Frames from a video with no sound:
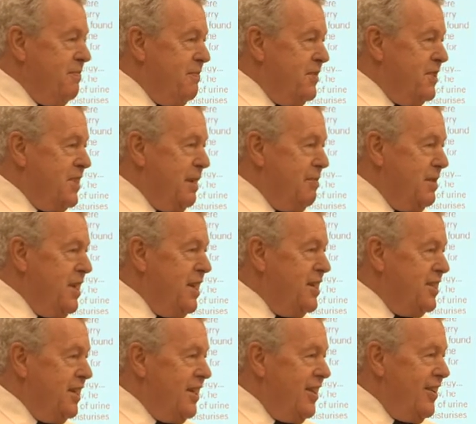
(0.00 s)
some
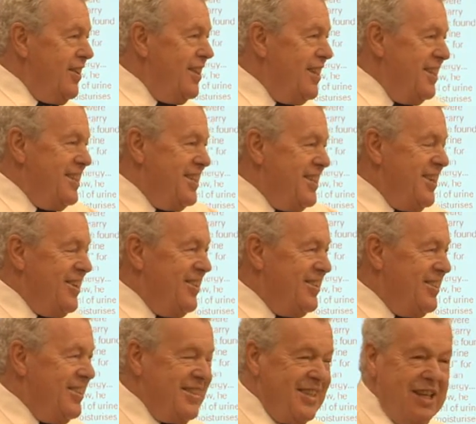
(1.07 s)
years ago, and this
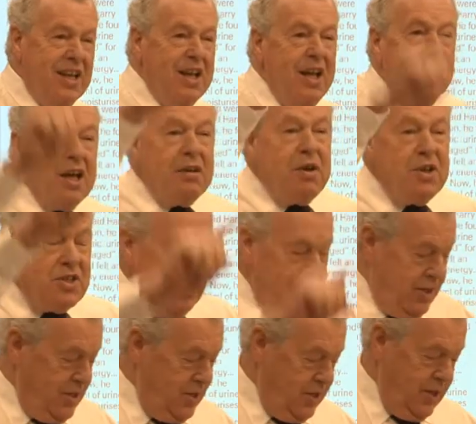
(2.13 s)
doctor said, "Question,
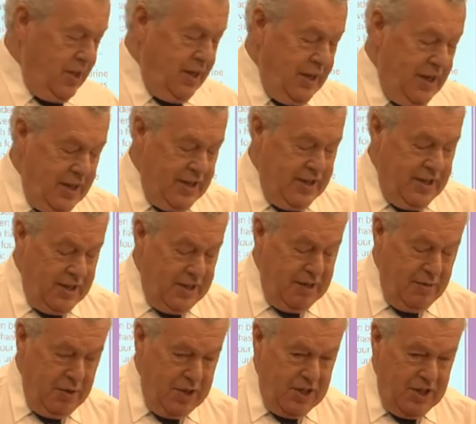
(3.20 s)
Chris." So I
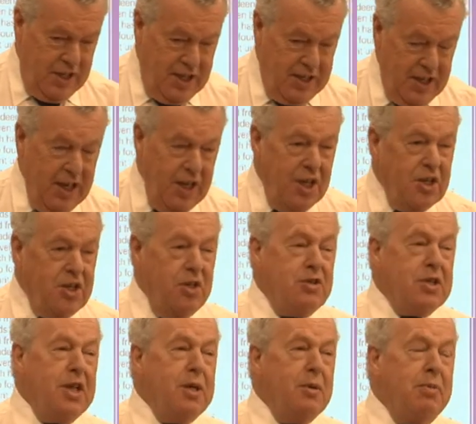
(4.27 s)
said, "What is it?" He said, "Do you
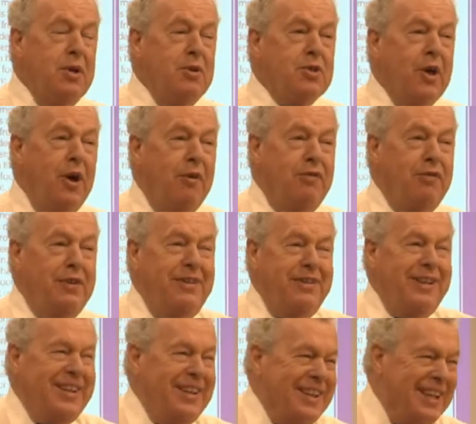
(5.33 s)
take your boots off?"
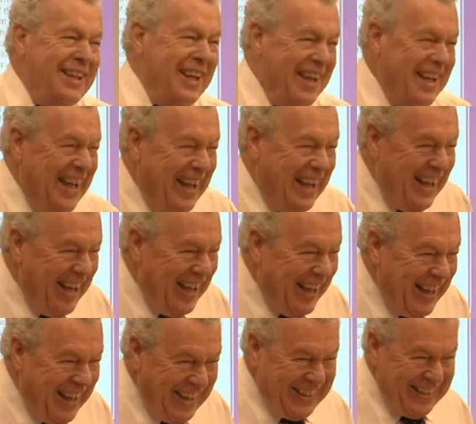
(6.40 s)

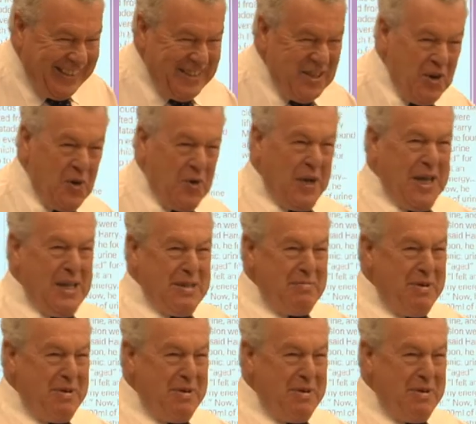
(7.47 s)
Or keep them